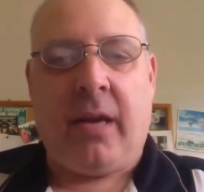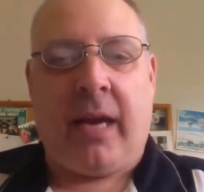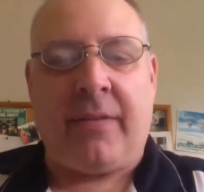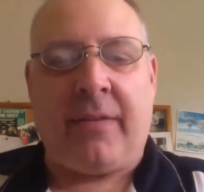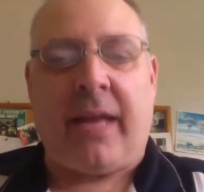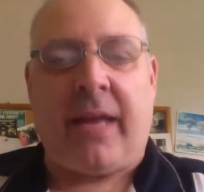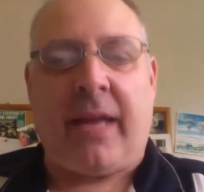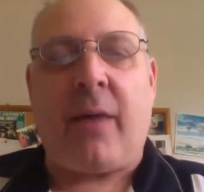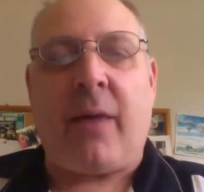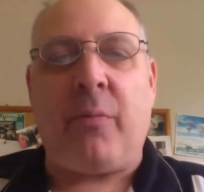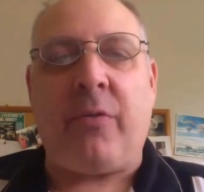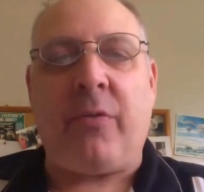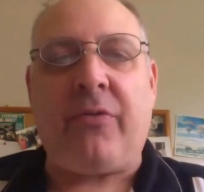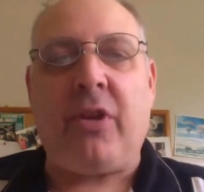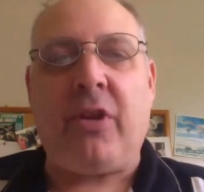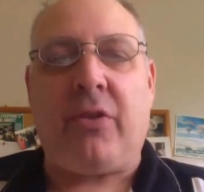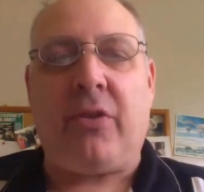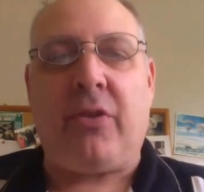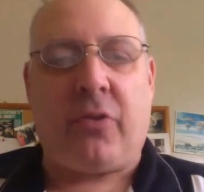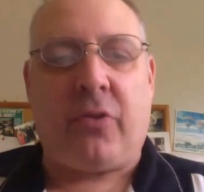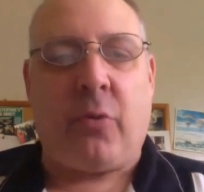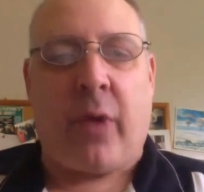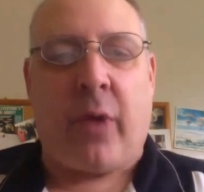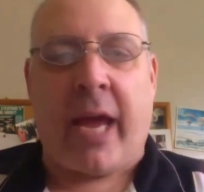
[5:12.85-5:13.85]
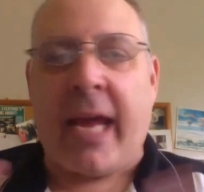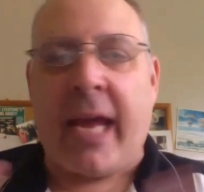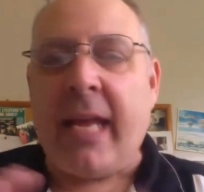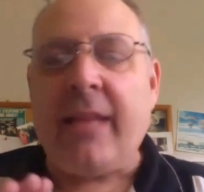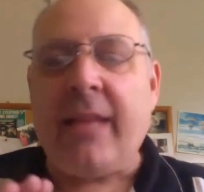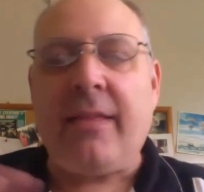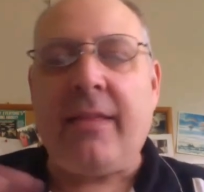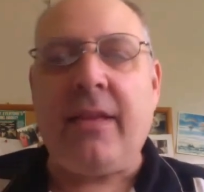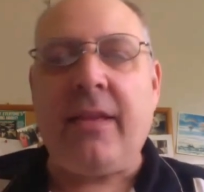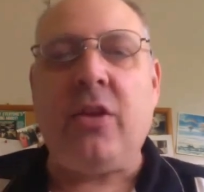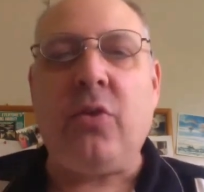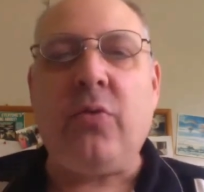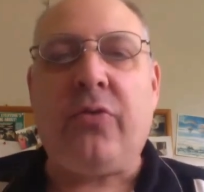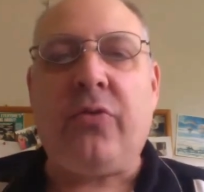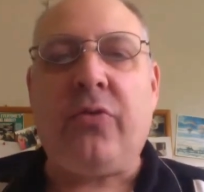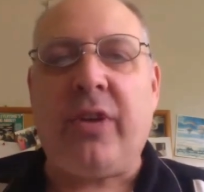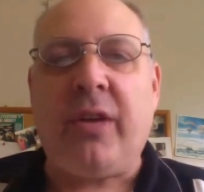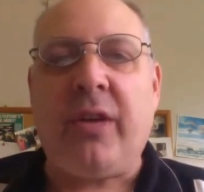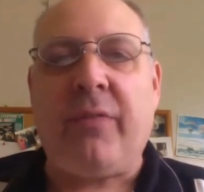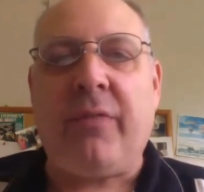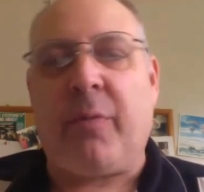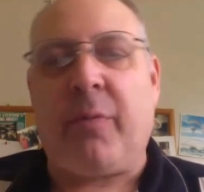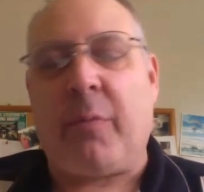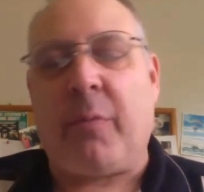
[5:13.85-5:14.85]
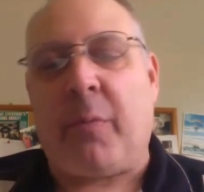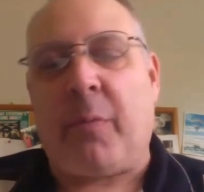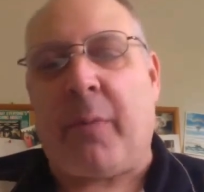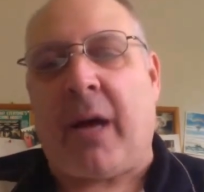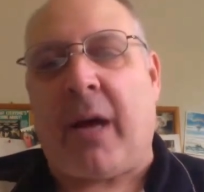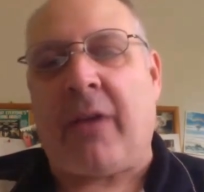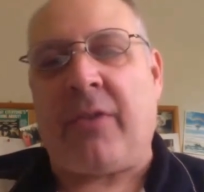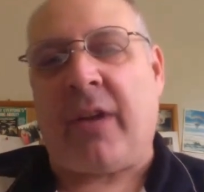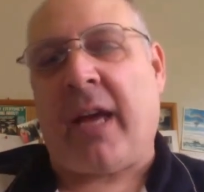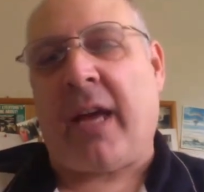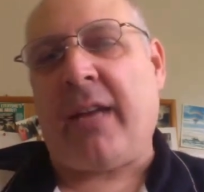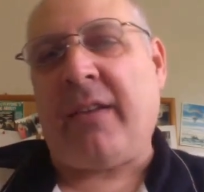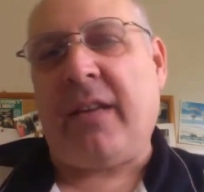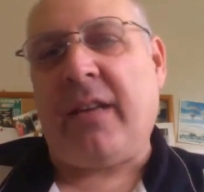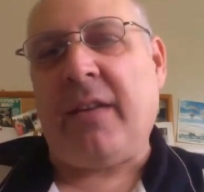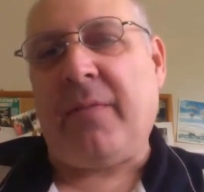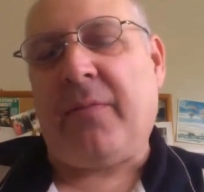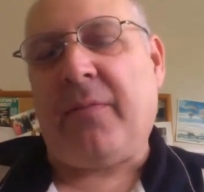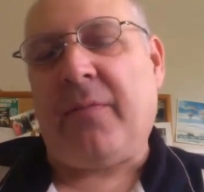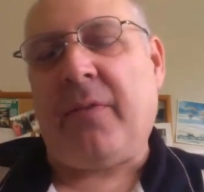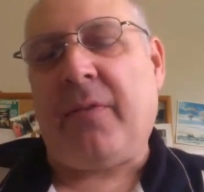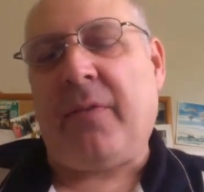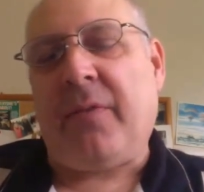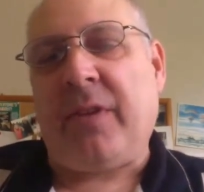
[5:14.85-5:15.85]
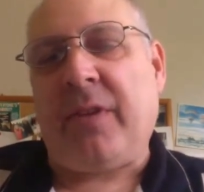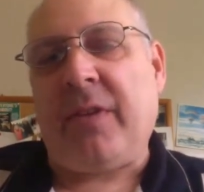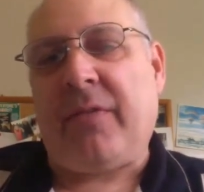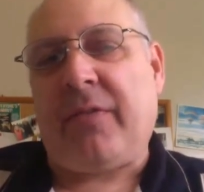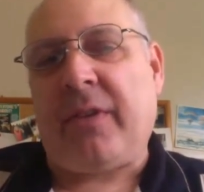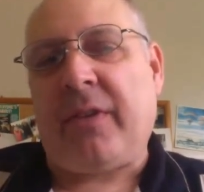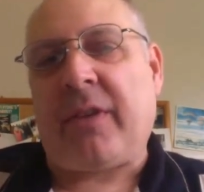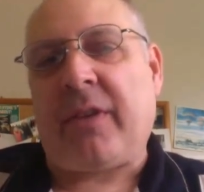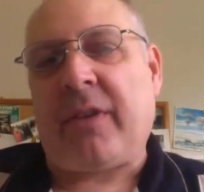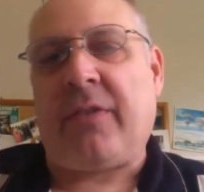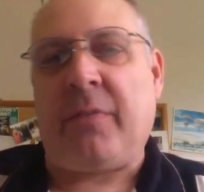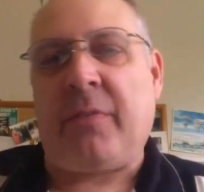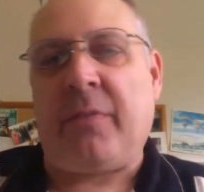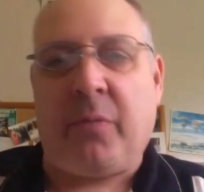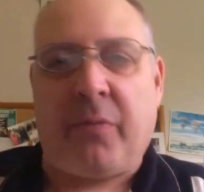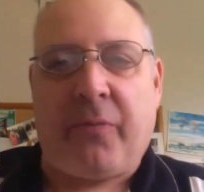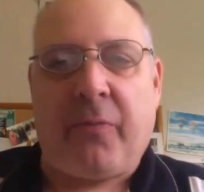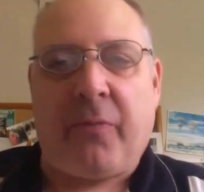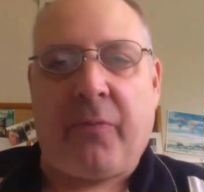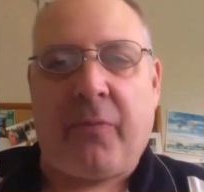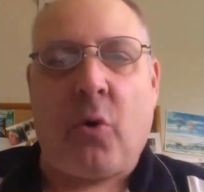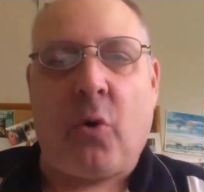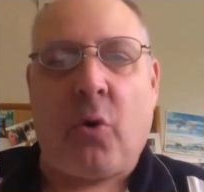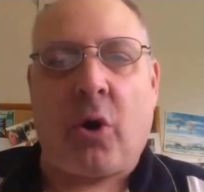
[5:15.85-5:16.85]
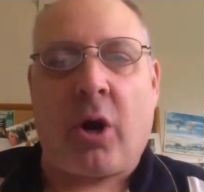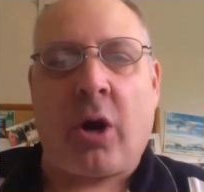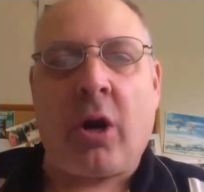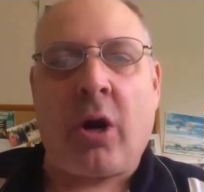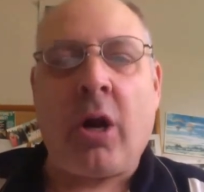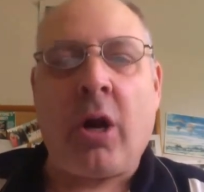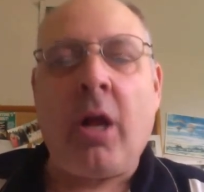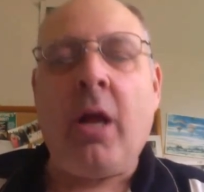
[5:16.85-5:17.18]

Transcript: And that was so anything you see from about 1956 and before